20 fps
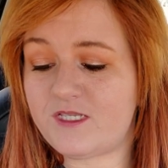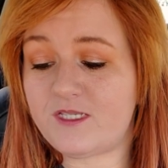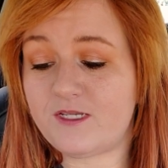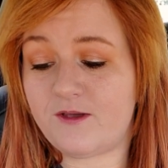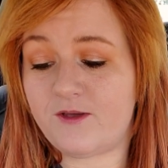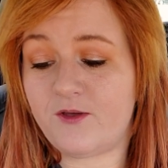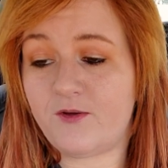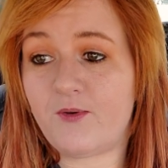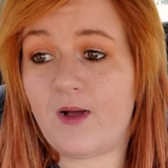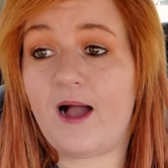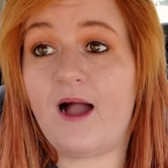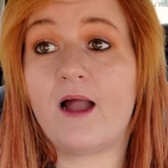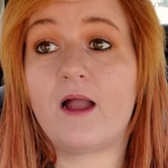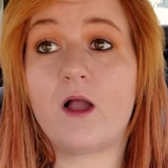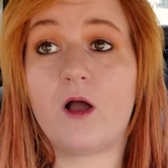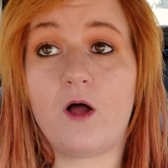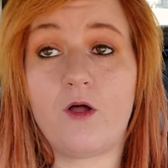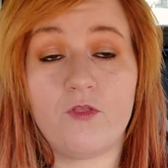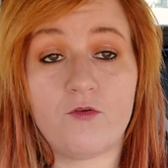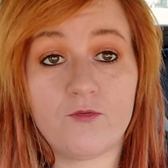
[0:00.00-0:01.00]
so I
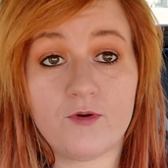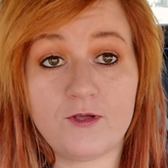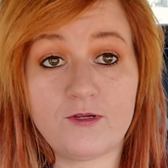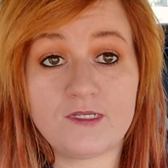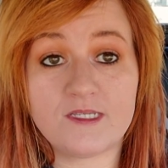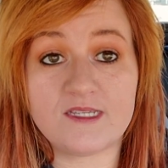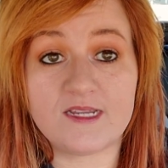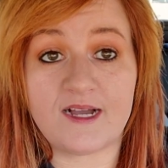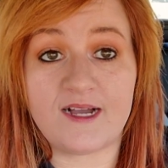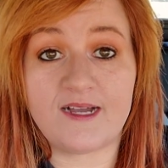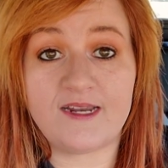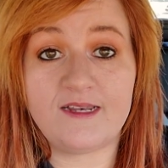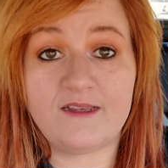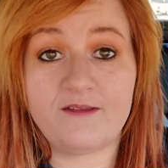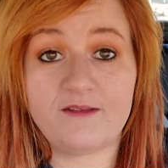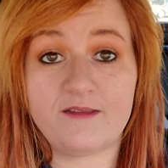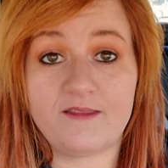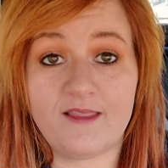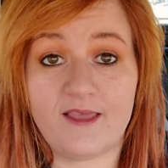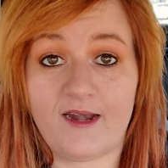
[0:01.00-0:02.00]
call the roadside
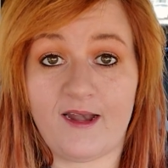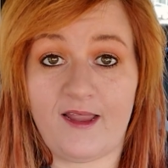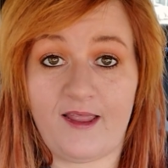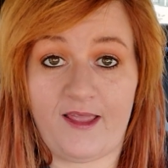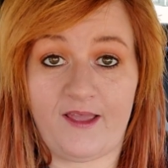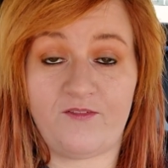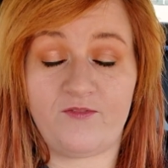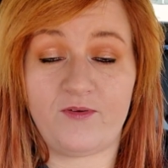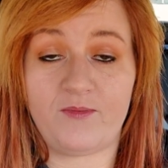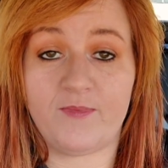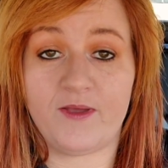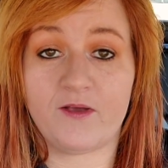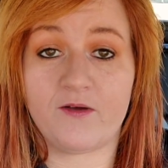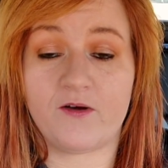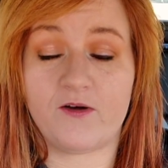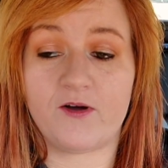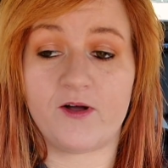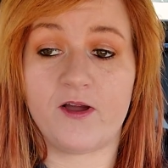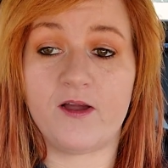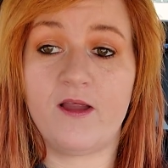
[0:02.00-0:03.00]
that I have with my
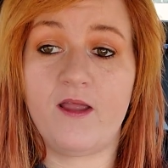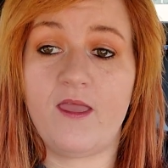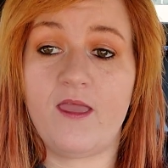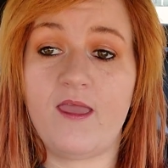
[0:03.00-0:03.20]
car